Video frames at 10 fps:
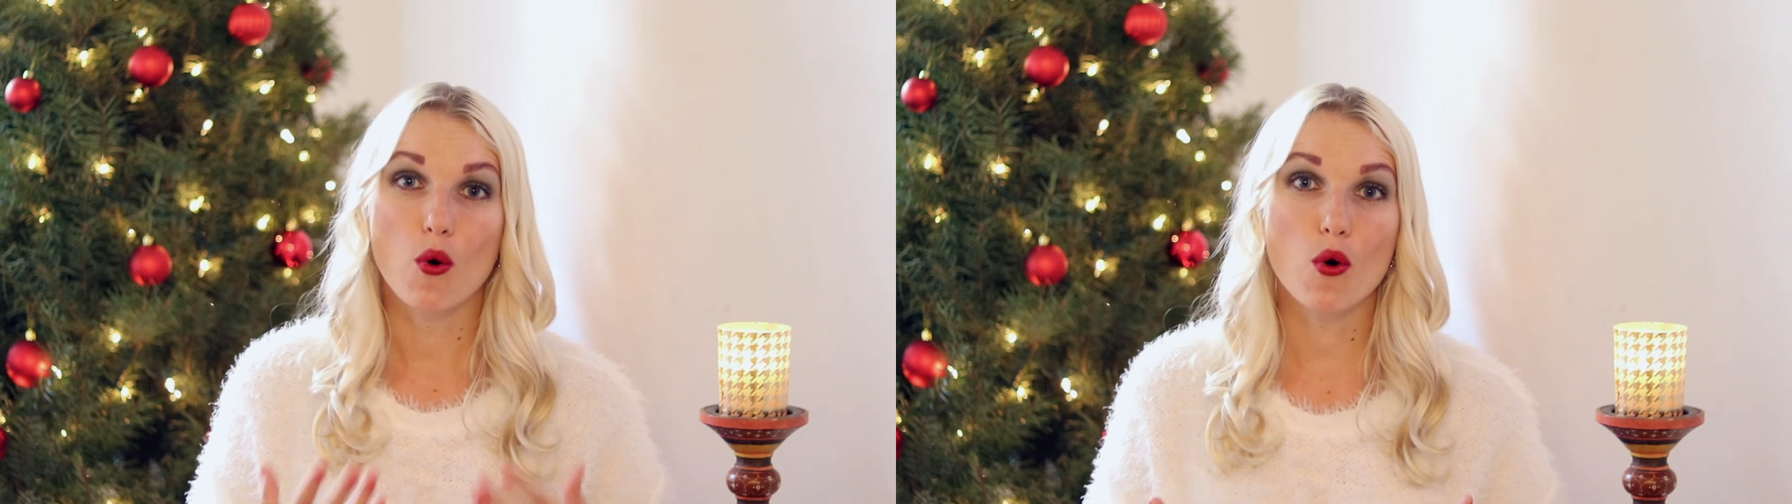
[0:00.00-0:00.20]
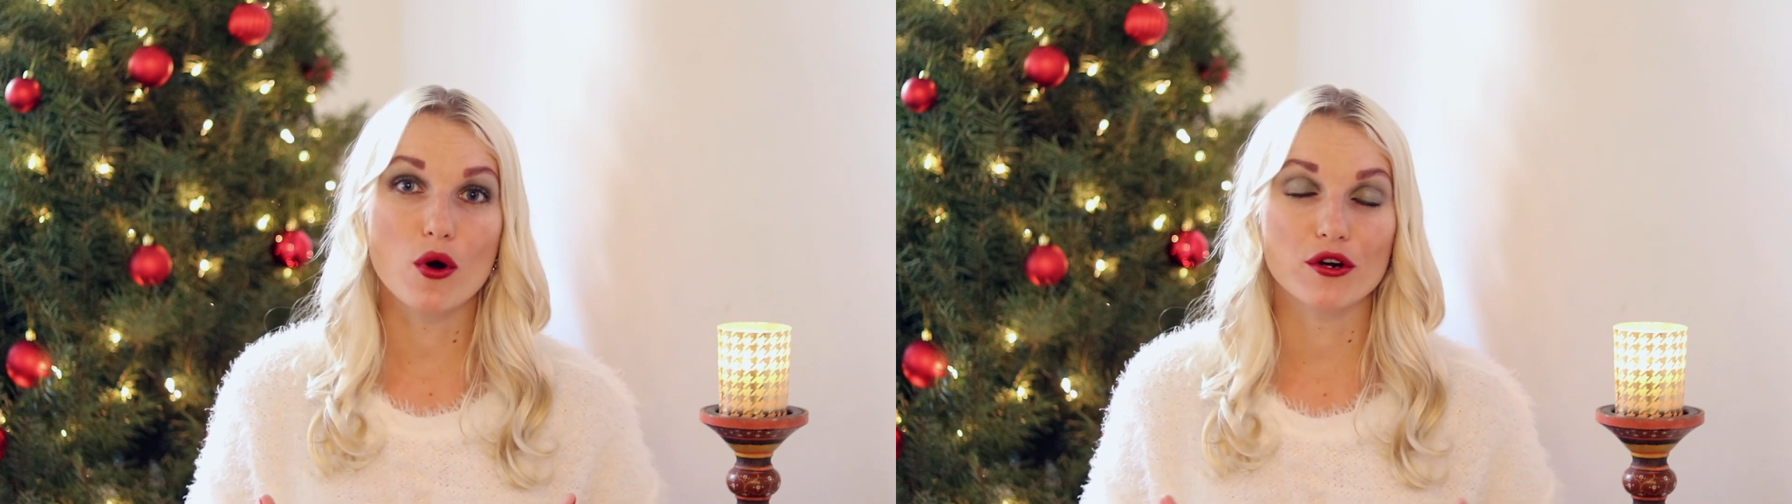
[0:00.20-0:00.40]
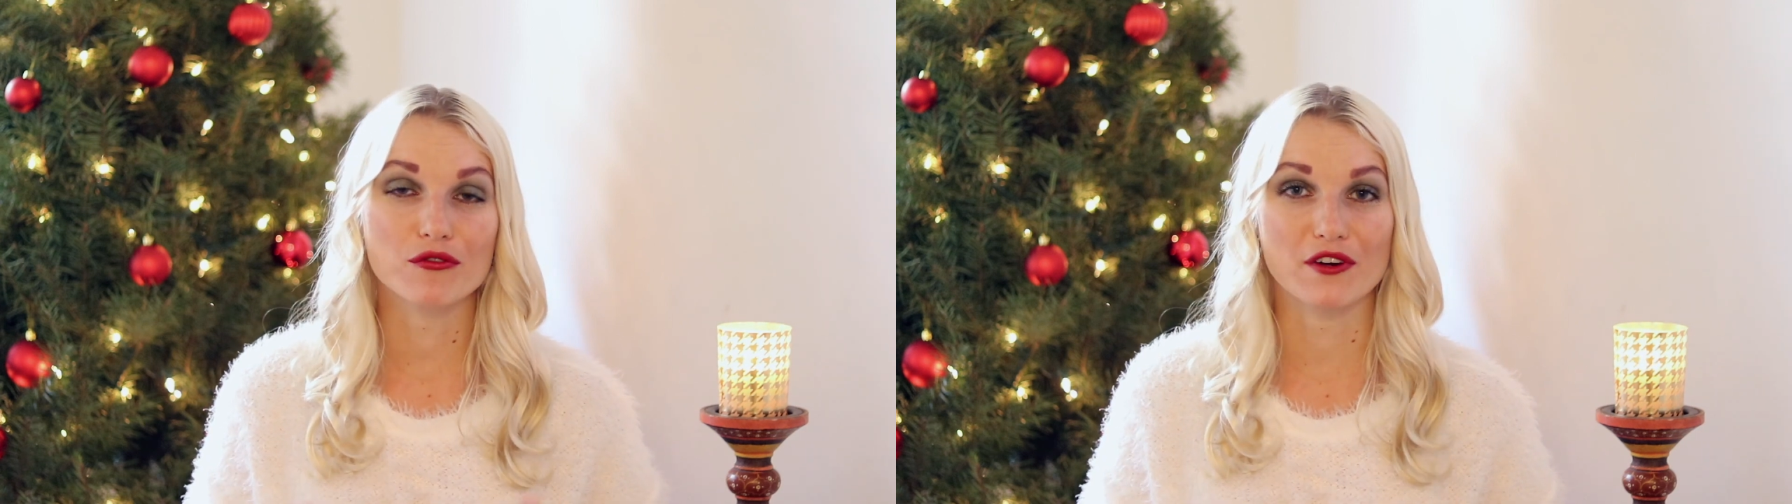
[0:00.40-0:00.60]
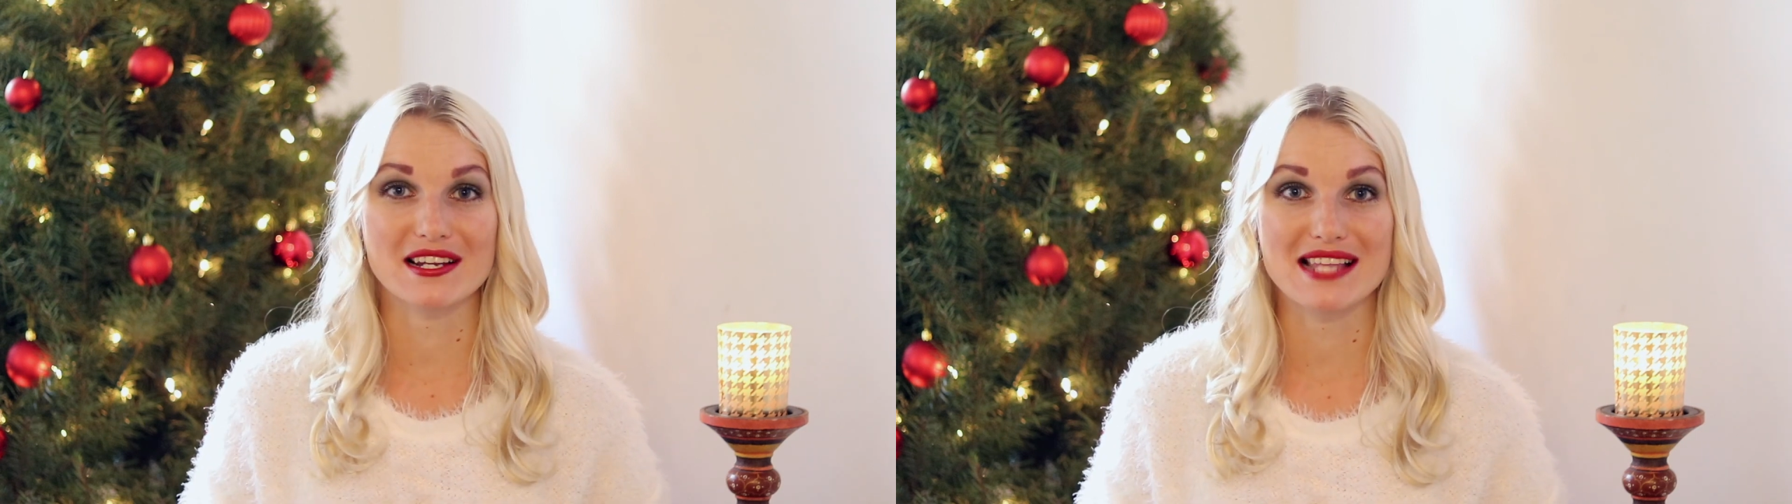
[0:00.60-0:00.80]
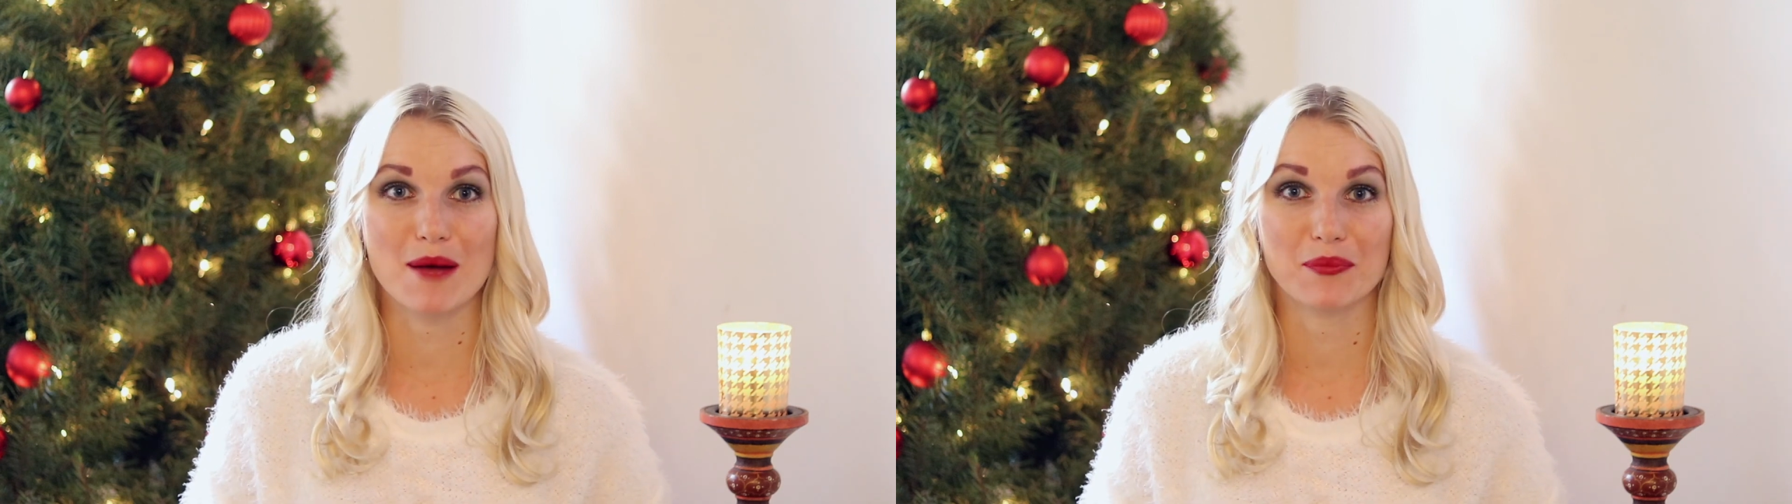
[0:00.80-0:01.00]
Or, for
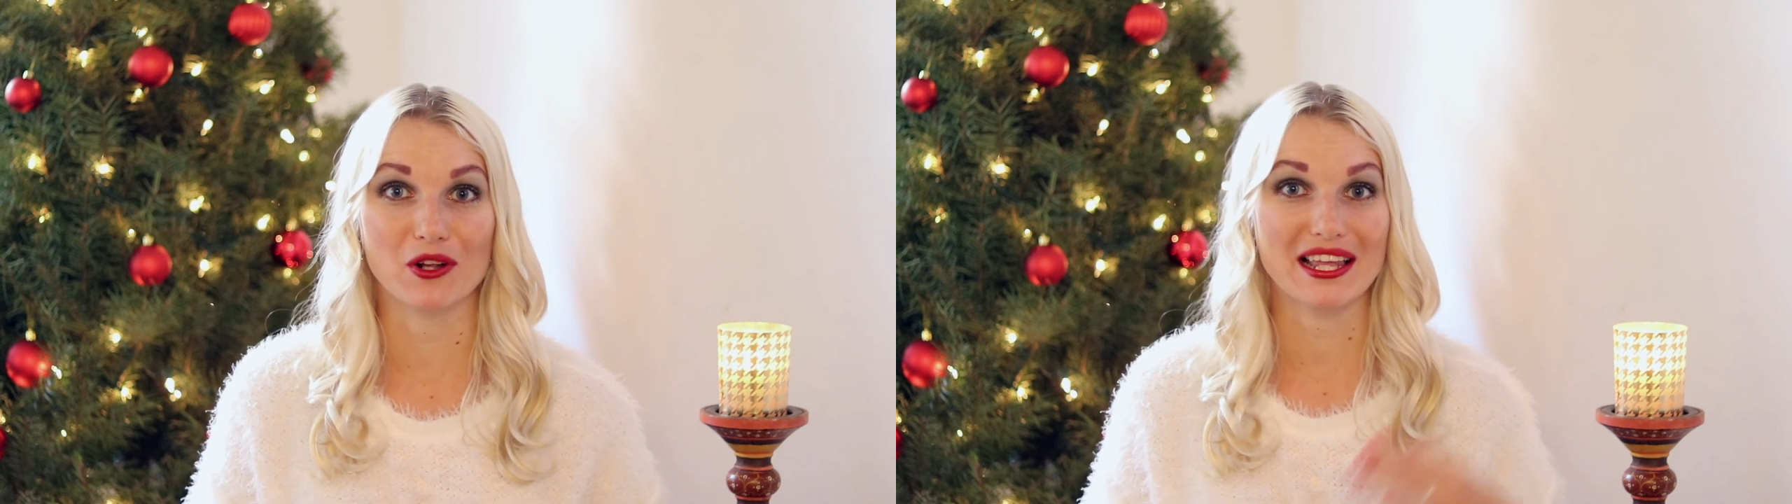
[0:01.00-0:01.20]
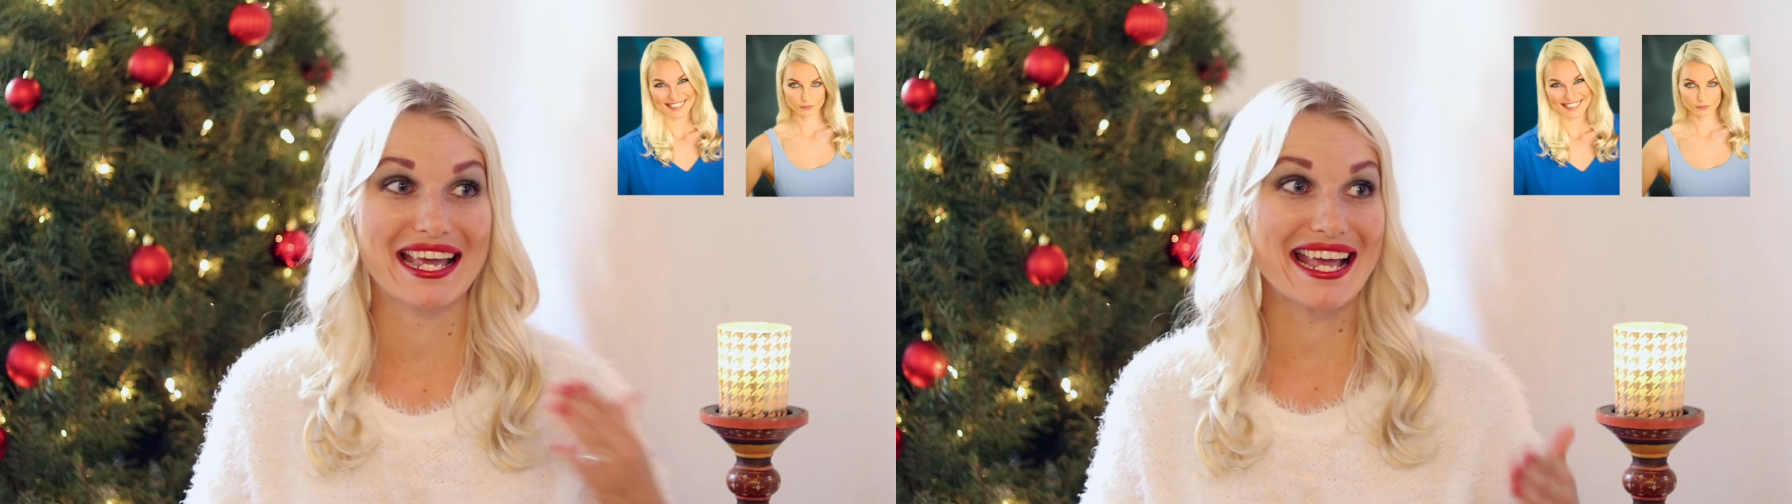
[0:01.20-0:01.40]
example,